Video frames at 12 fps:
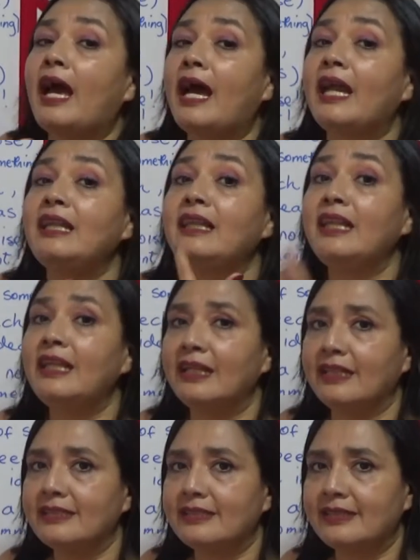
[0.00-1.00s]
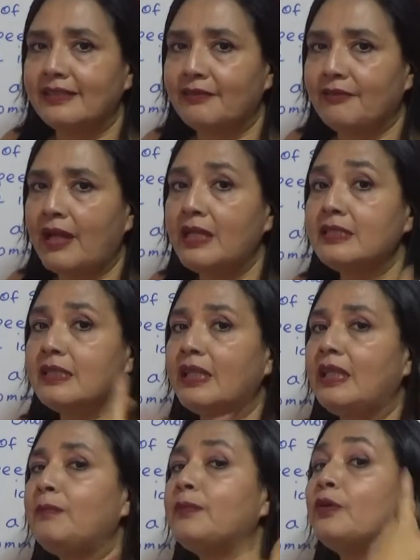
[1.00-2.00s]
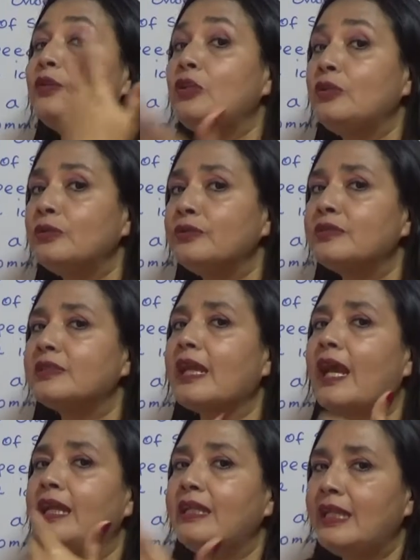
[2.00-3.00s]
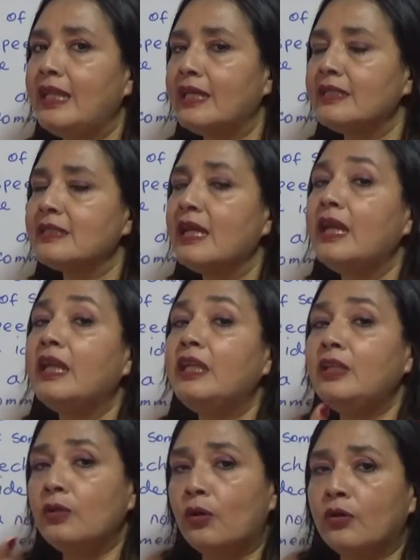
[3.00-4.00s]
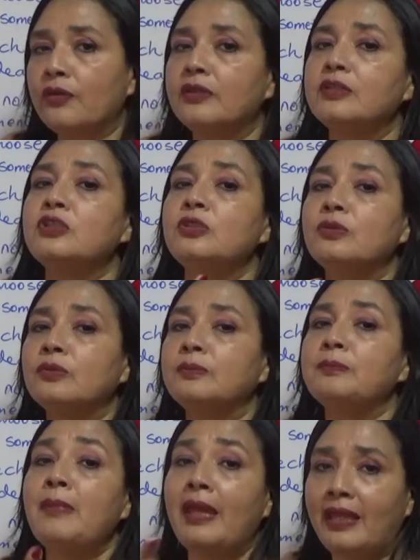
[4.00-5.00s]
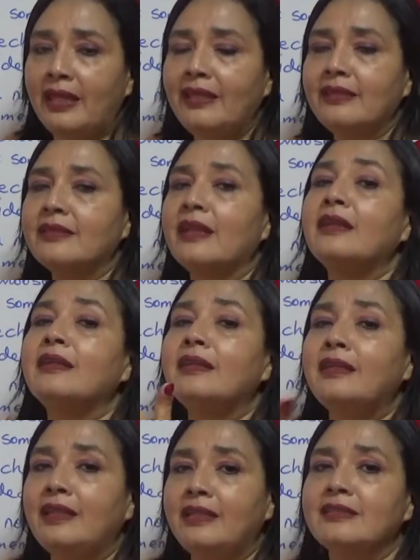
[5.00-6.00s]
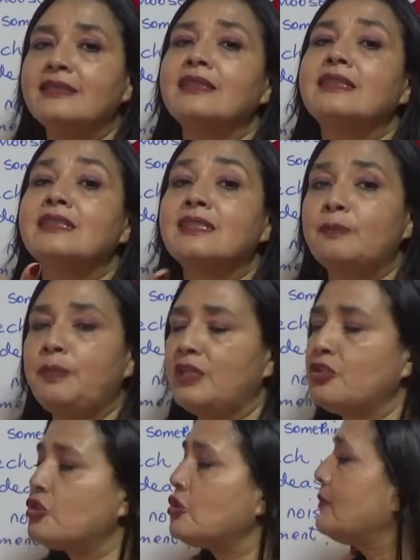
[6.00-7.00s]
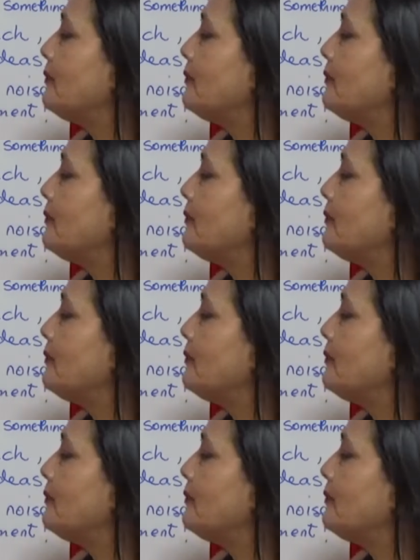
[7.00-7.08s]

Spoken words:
ideas, right? He produced ideas in order to make his speech.